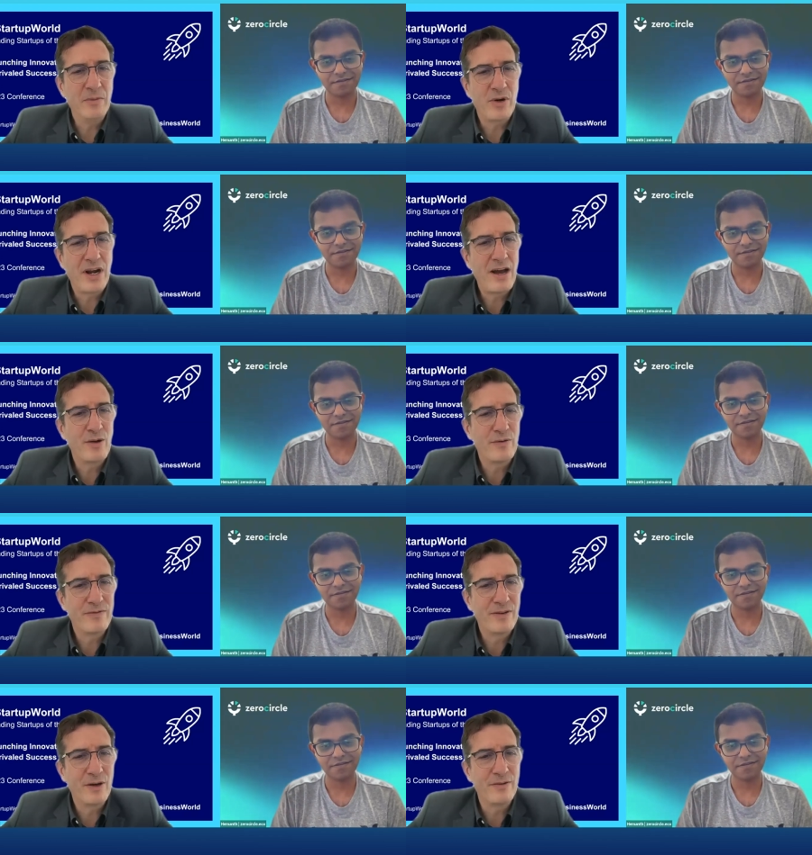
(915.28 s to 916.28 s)
Speaker 1: proud
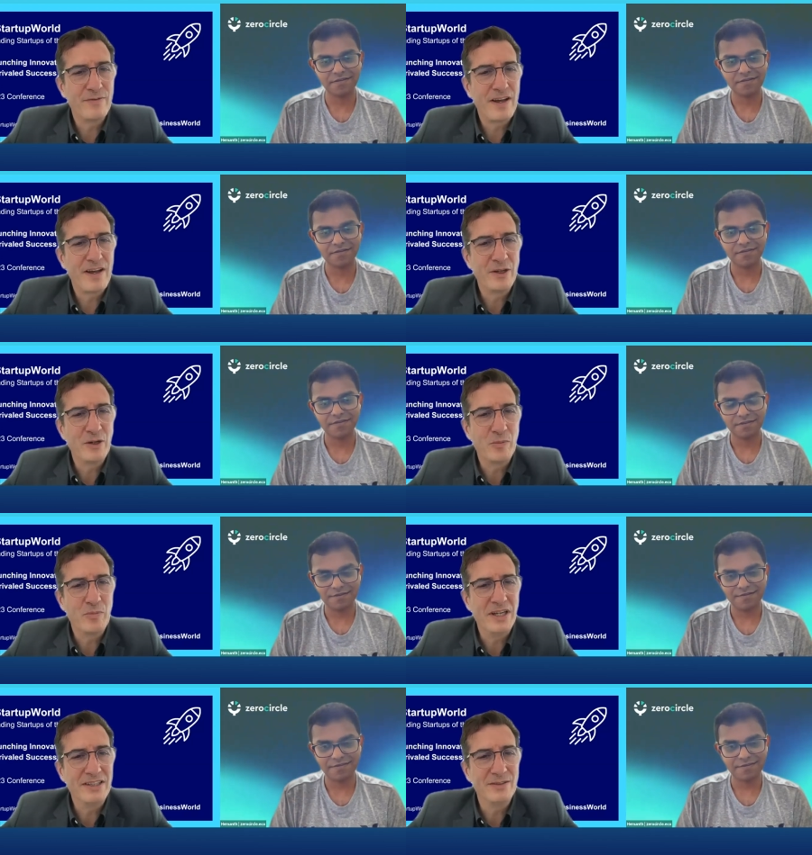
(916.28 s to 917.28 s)
of, of having
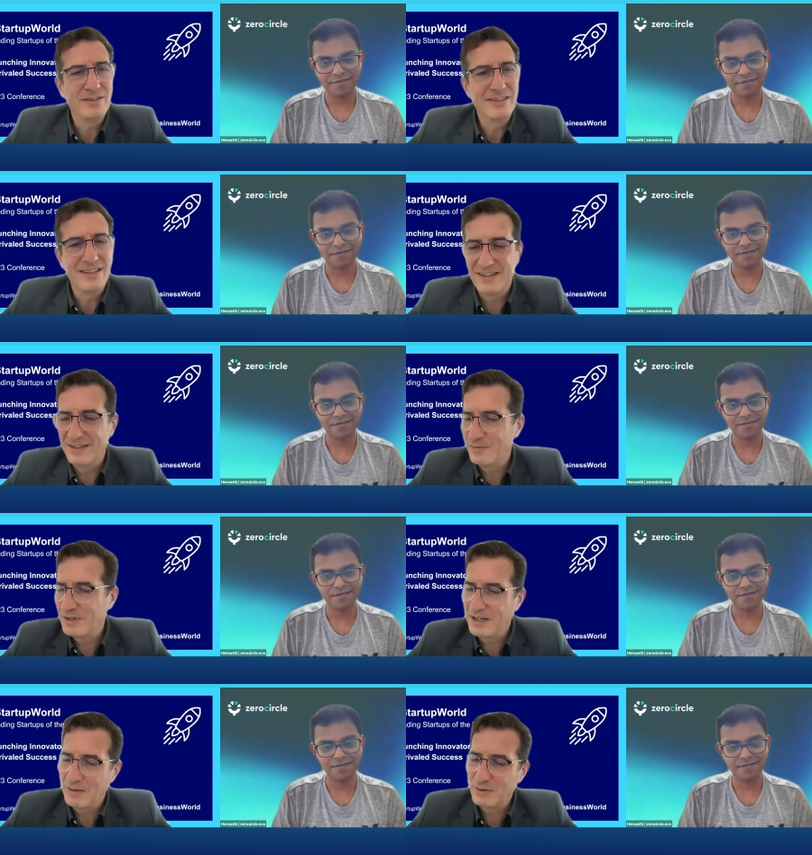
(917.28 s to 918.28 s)
completed, uh,
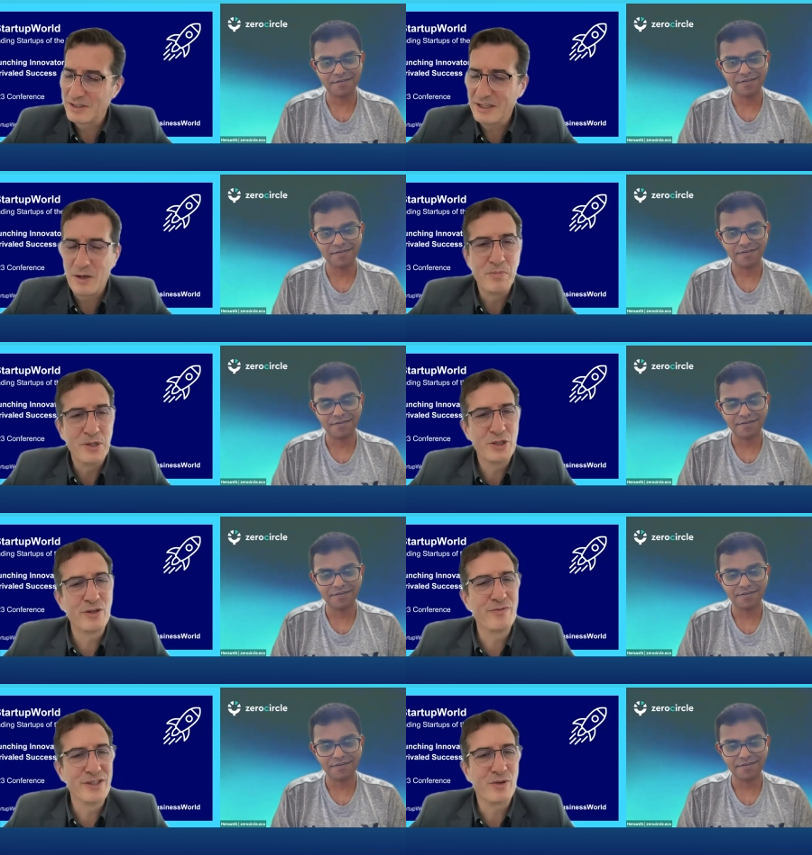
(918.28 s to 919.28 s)
I would say, the
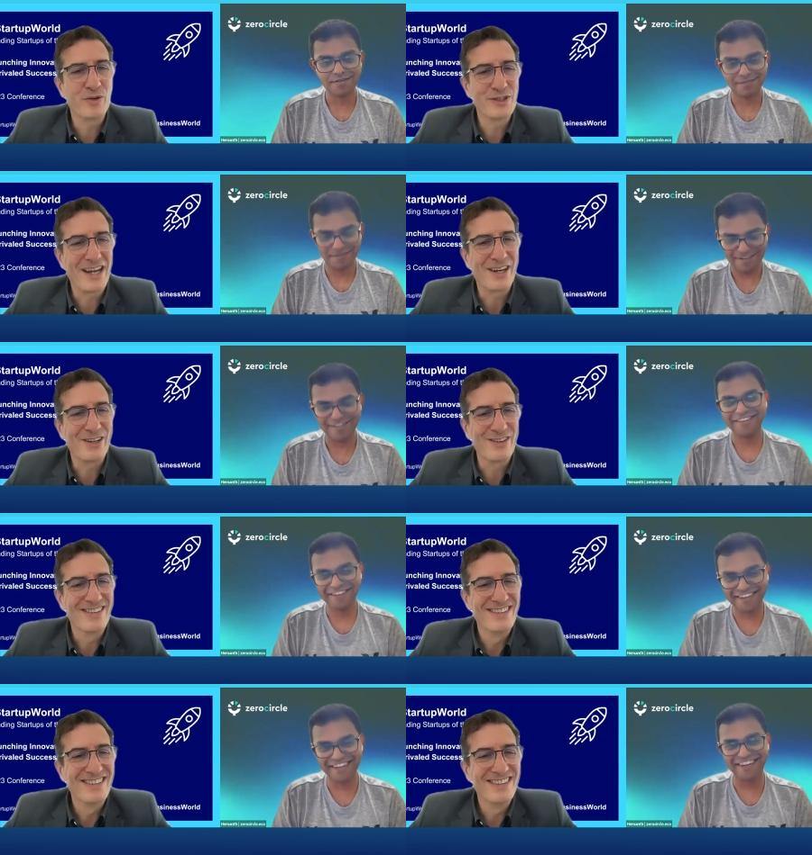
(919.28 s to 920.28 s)
ambition of Zero
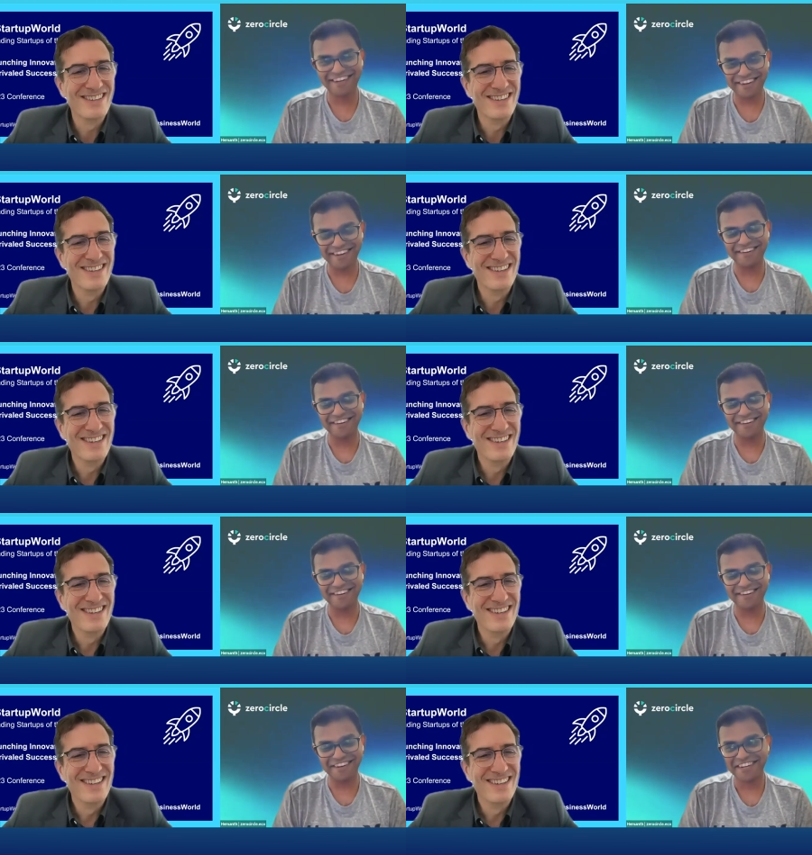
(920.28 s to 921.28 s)
Circle?
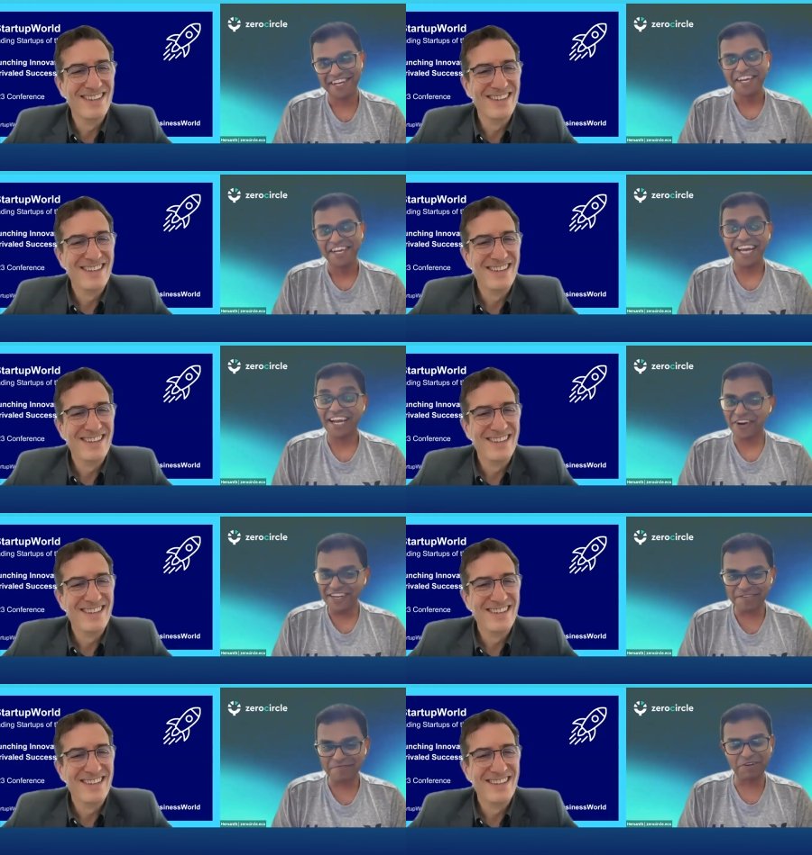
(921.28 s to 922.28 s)
Speaker 2: Correct, correct.
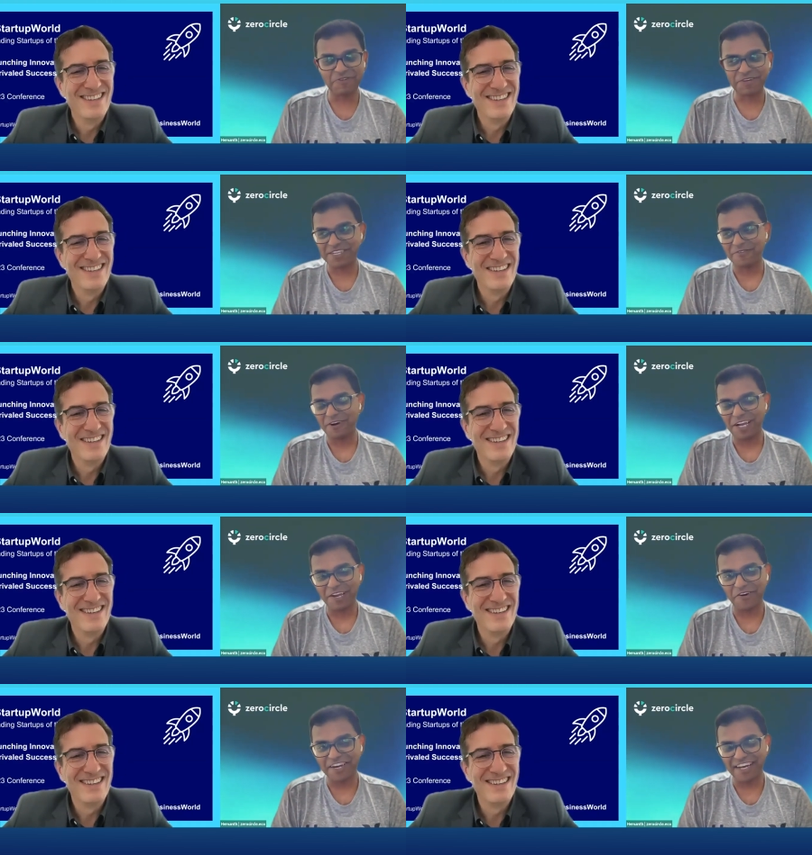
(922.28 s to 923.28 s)
Yeah, I got a similar question
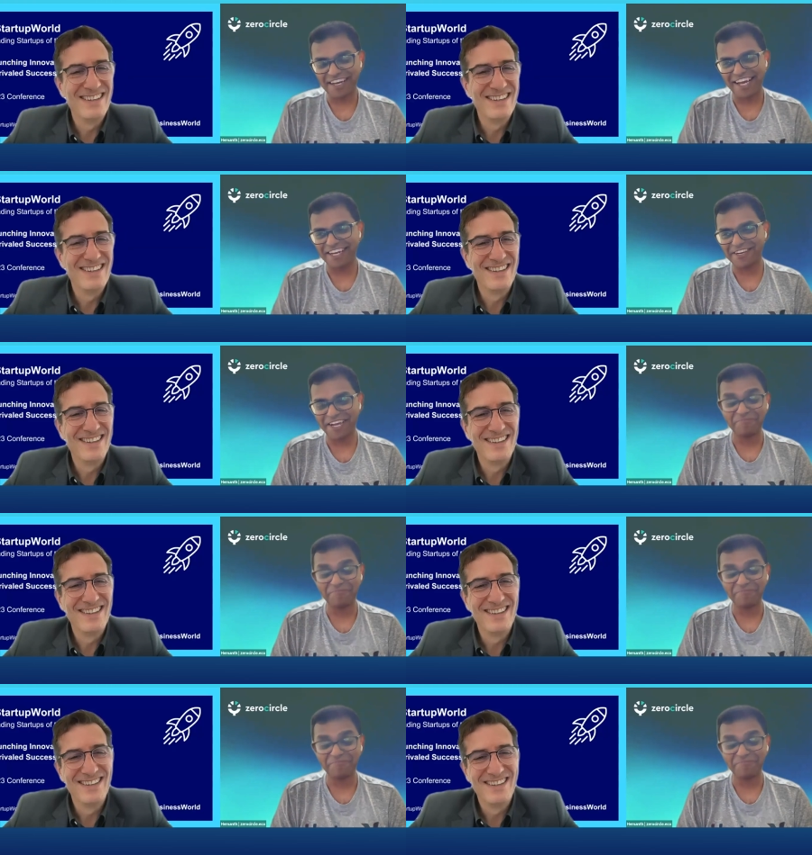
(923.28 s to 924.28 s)
a while ago, and I had
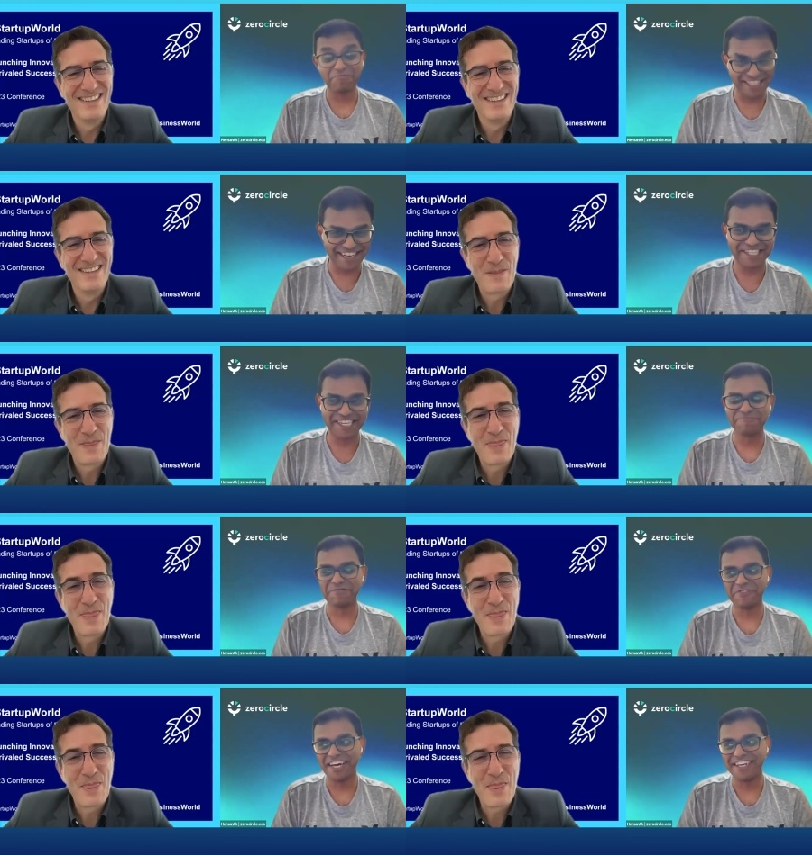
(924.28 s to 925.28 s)
an ambitious
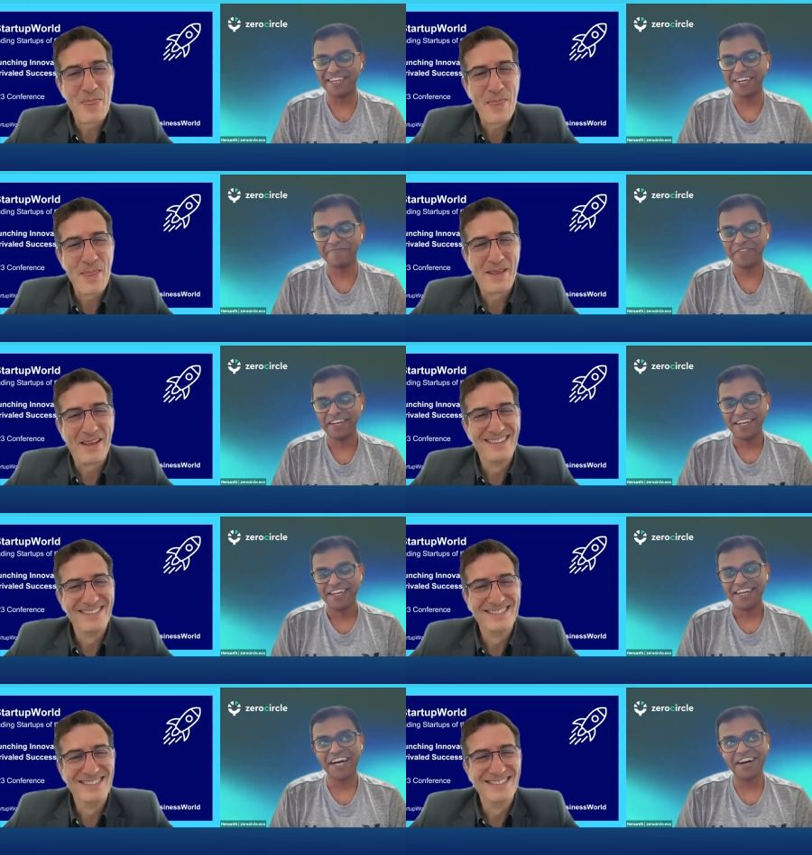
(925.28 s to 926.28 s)
kind of statement for that,
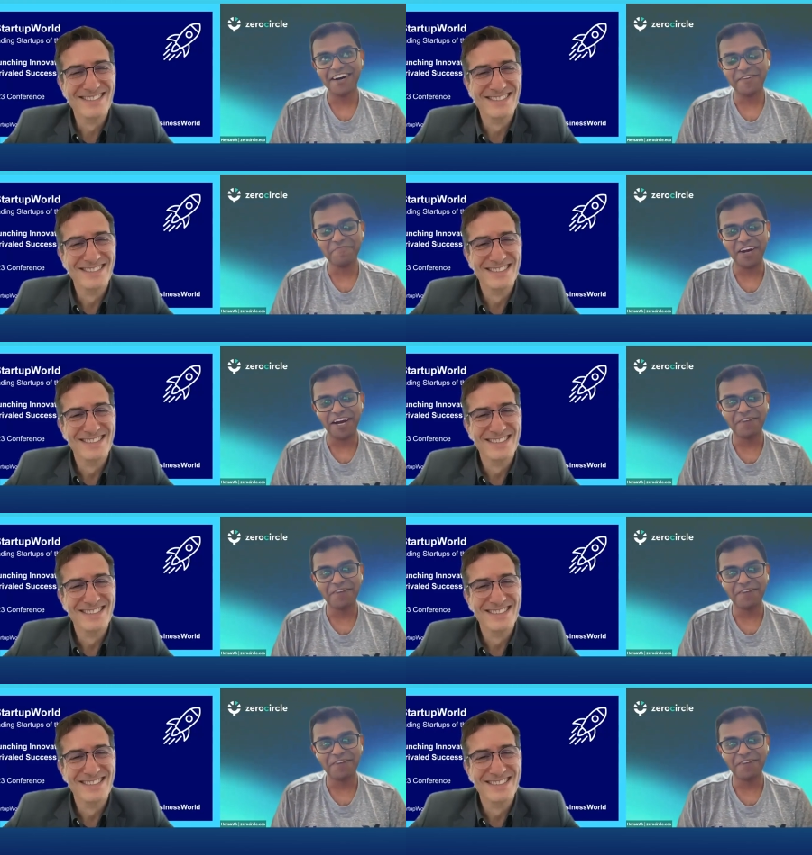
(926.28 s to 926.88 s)
right? Um,